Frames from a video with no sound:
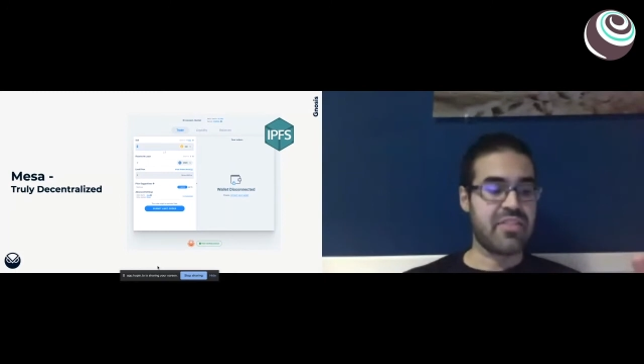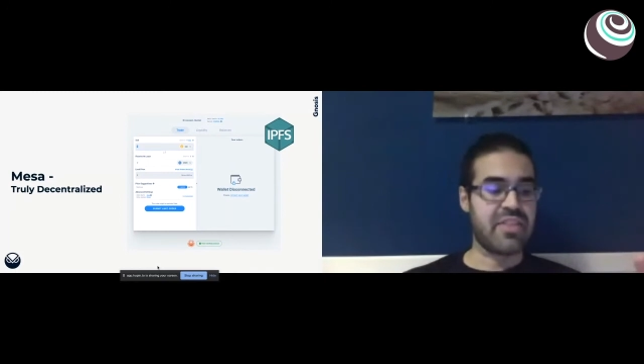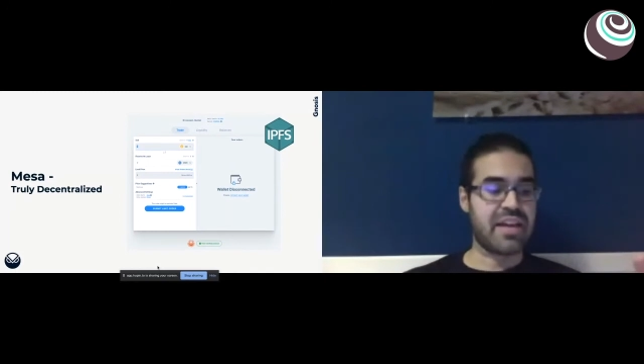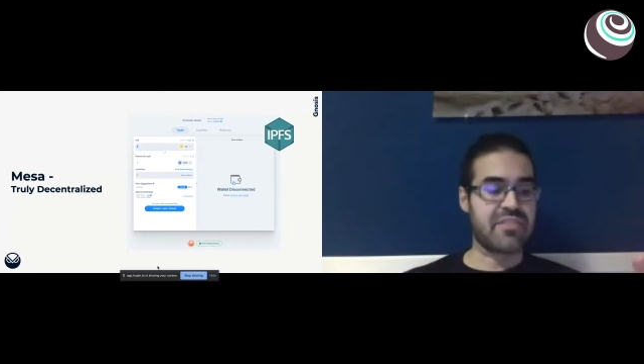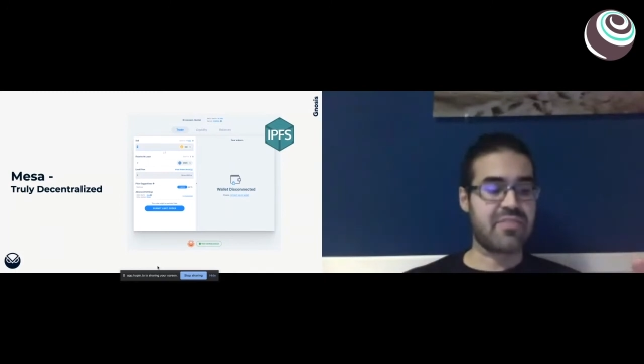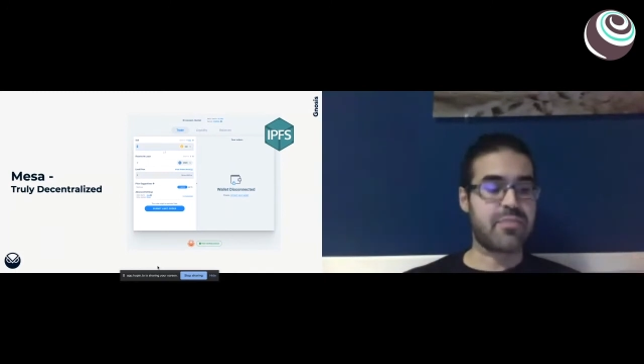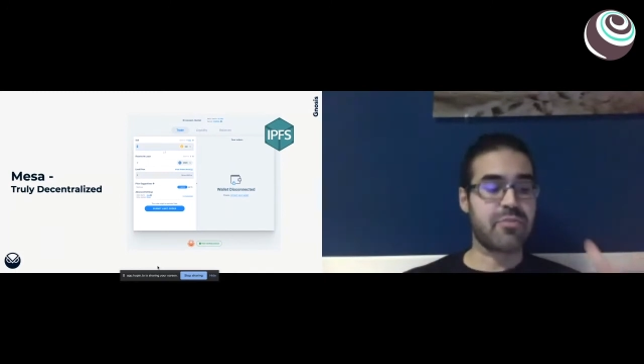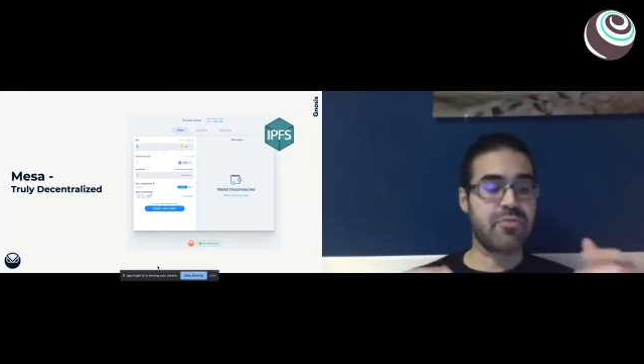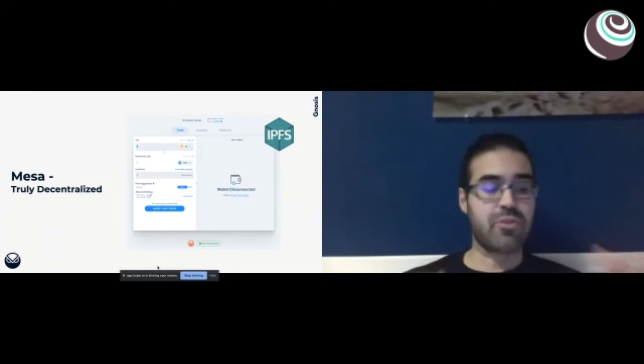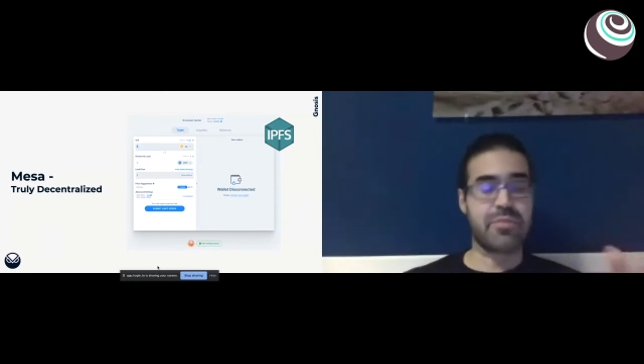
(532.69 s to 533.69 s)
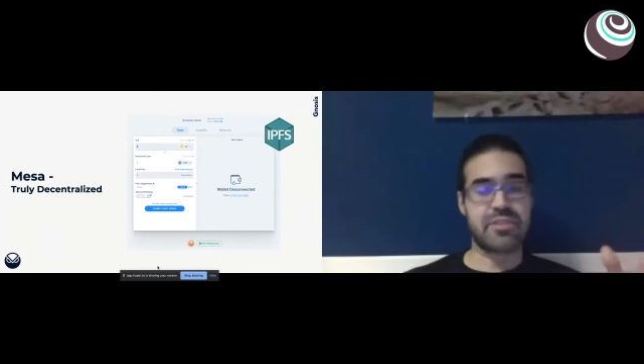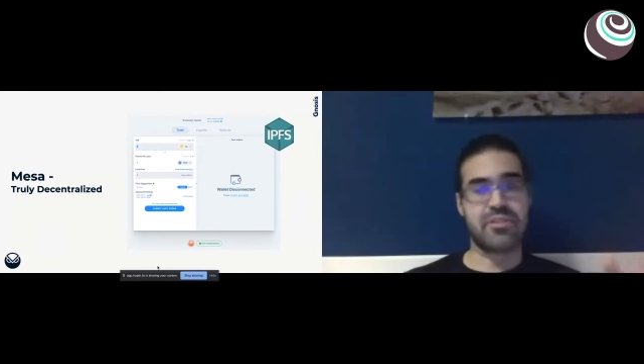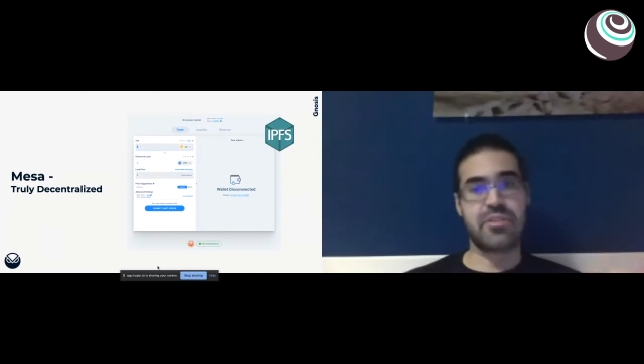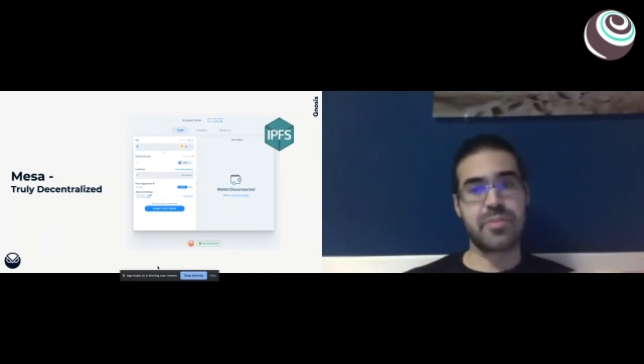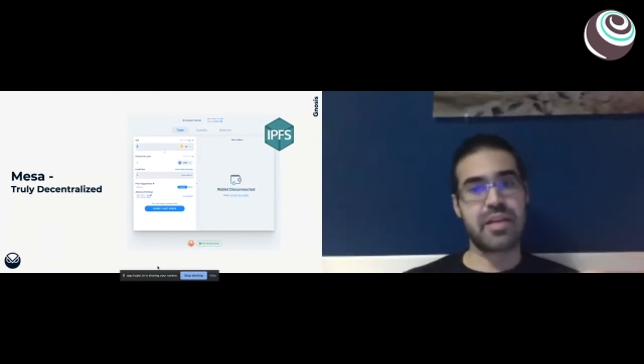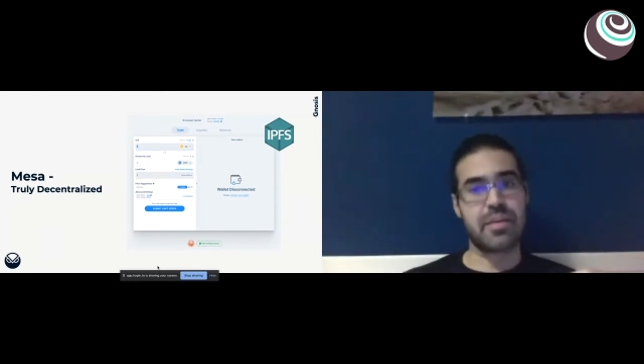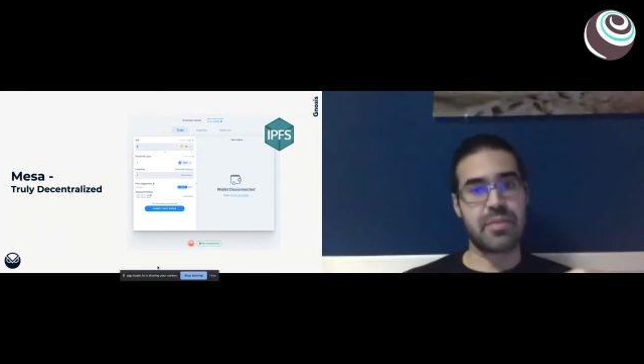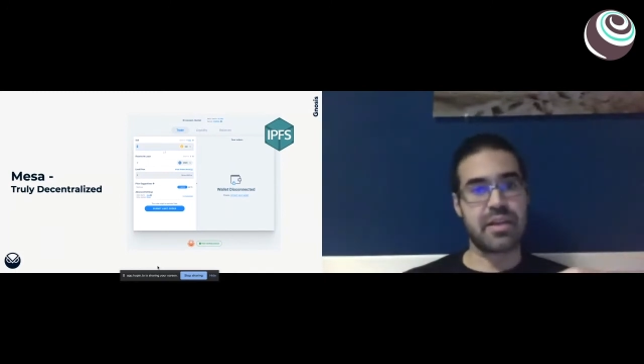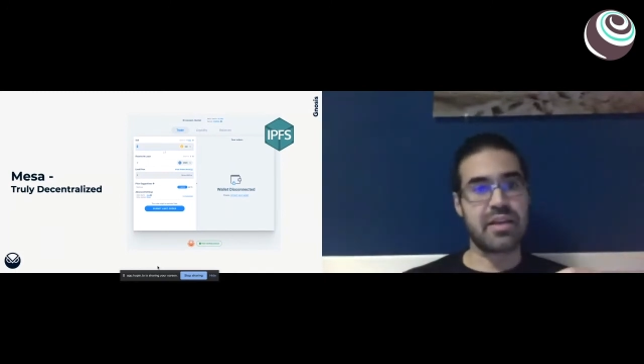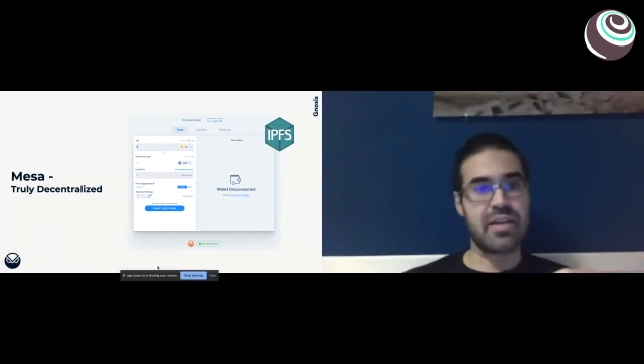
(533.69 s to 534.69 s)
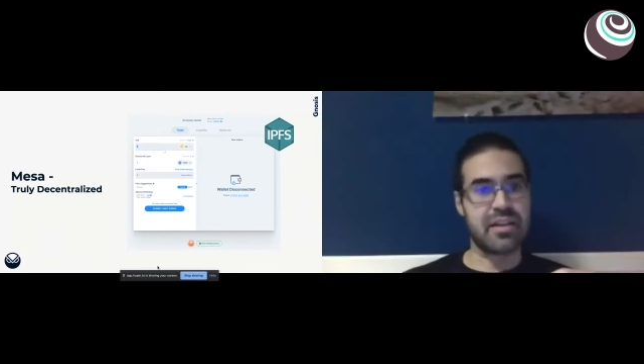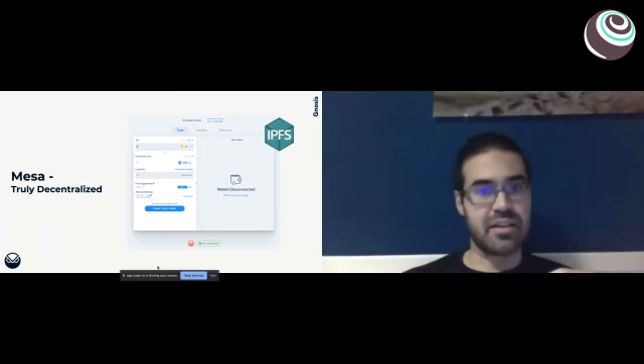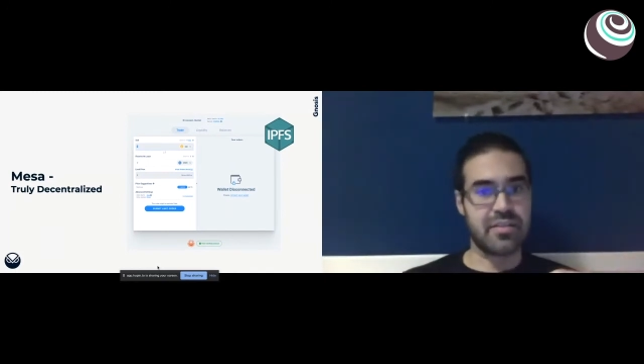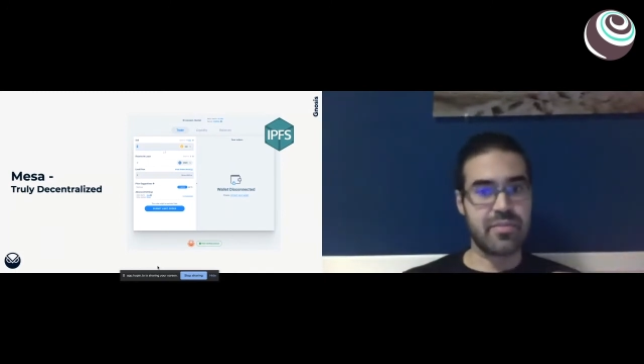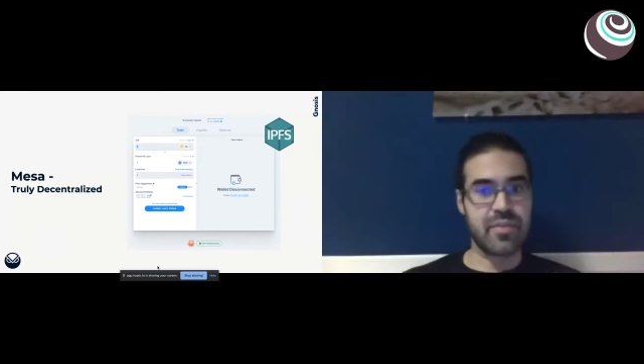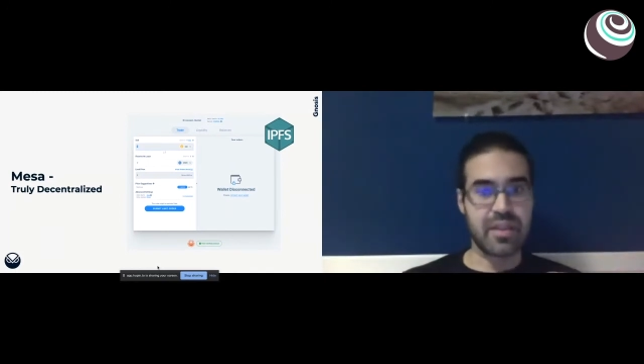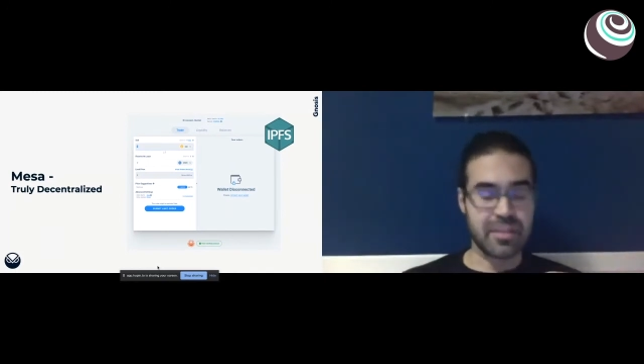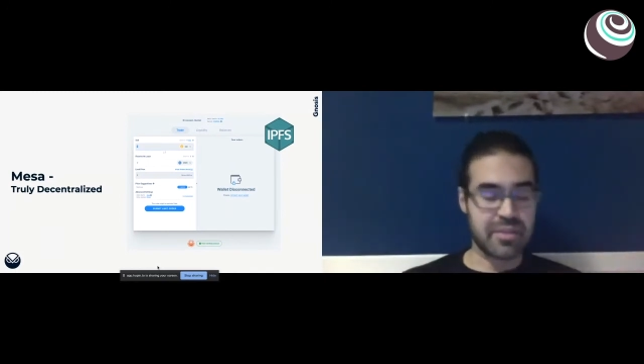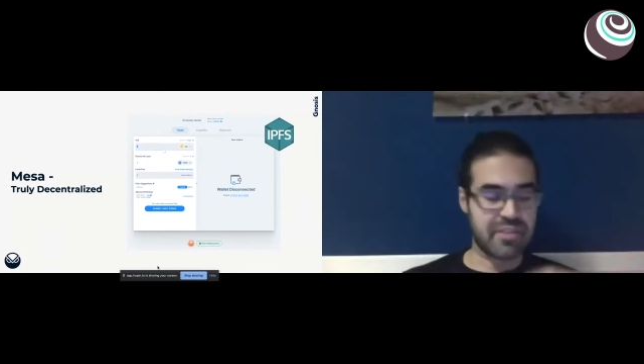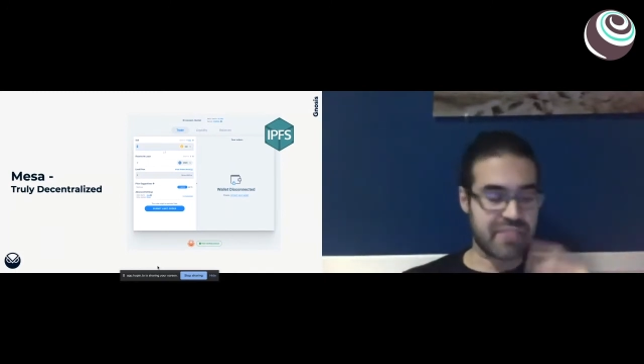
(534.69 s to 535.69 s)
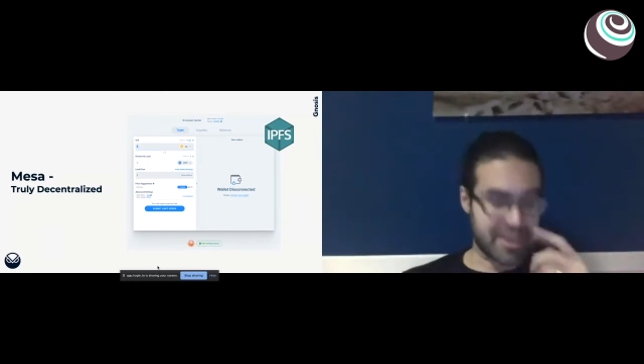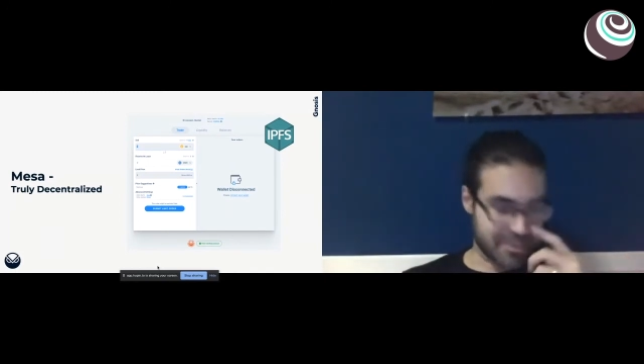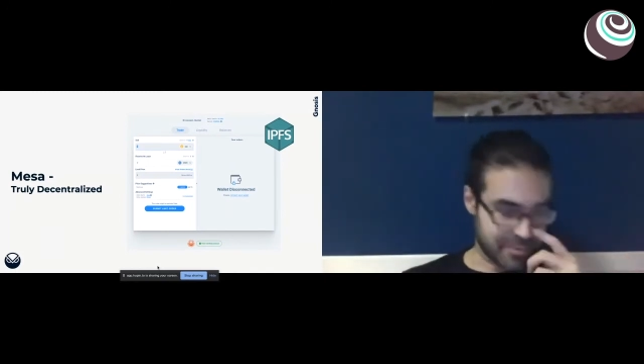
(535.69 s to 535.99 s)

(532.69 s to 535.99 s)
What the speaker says: that performance starts becoming a limiting factor.